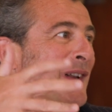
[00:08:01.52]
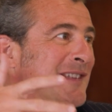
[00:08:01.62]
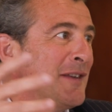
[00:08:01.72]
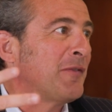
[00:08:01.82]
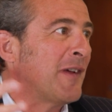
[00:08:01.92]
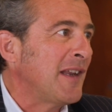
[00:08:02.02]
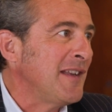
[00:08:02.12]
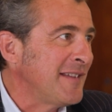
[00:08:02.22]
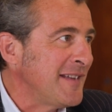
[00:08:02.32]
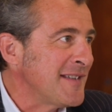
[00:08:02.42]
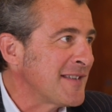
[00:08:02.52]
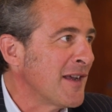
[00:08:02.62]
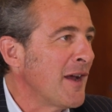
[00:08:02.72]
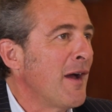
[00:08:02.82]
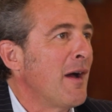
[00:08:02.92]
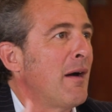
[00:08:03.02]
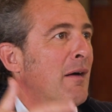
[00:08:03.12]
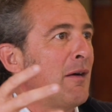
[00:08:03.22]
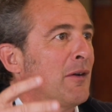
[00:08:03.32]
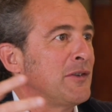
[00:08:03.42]
what-if analysis
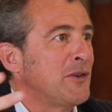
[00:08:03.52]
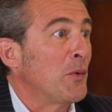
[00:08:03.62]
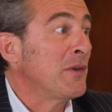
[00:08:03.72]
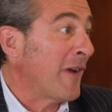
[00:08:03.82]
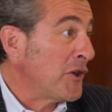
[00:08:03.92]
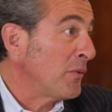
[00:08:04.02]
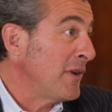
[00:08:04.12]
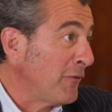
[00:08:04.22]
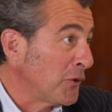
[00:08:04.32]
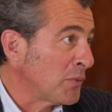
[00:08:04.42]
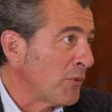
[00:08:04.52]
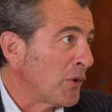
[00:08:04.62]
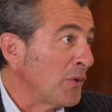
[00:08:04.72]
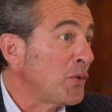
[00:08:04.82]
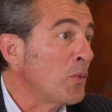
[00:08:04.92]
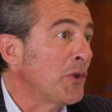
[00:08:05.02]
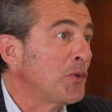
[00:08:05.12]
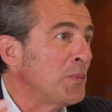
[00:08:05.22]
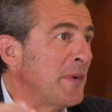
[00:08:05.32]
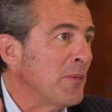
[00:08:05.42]
on your inventory for tomorrow. You
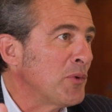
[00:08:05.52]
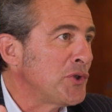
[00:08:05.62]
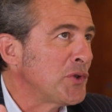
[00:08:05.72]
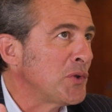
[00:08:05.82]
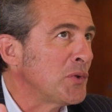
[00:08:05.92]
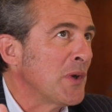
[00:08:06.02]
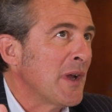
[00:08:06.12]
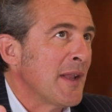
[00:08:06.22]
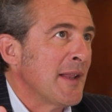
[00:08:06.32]
want to be able to